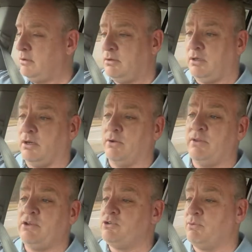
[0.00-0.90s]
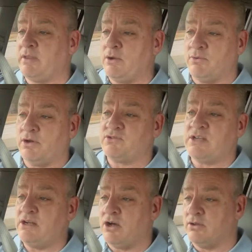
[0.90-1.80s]
and then they would have
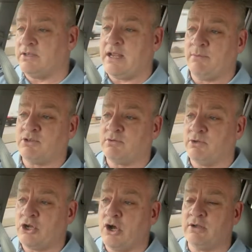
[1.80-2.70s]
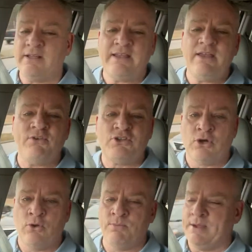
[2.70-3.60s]
seen all the damage from the dog. Like he even
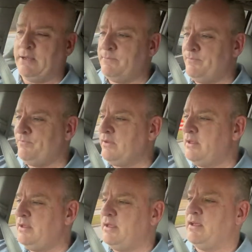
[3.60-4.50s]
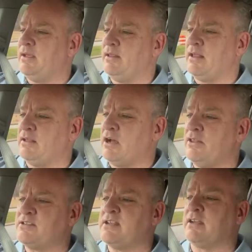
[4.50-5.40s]
told me, like on
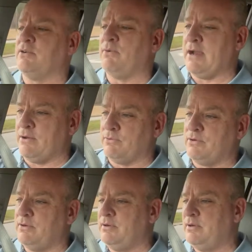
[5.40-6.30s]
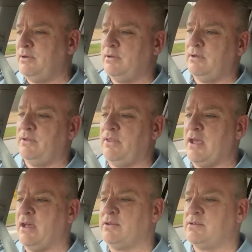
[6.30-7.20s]
the second round,
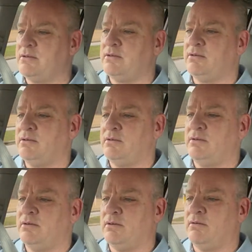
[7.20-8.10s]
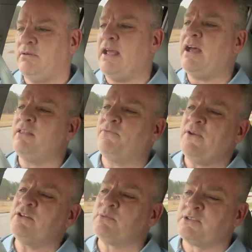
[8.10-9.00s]
that, yeah, the
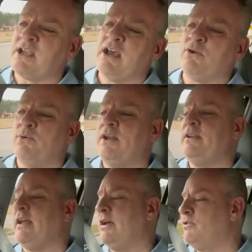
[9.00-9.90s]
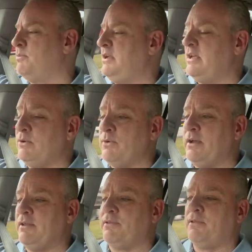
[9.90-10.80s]
fence was kind of run down to begin
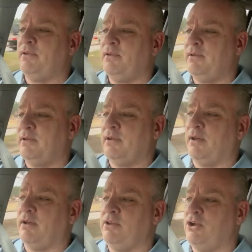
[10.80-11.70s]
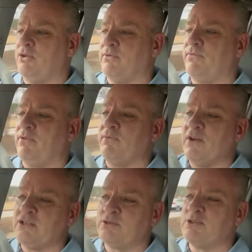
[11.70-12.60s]
with.
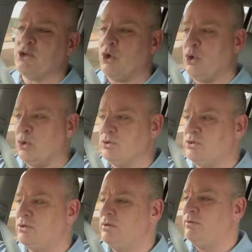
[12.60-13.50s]
The fence was old.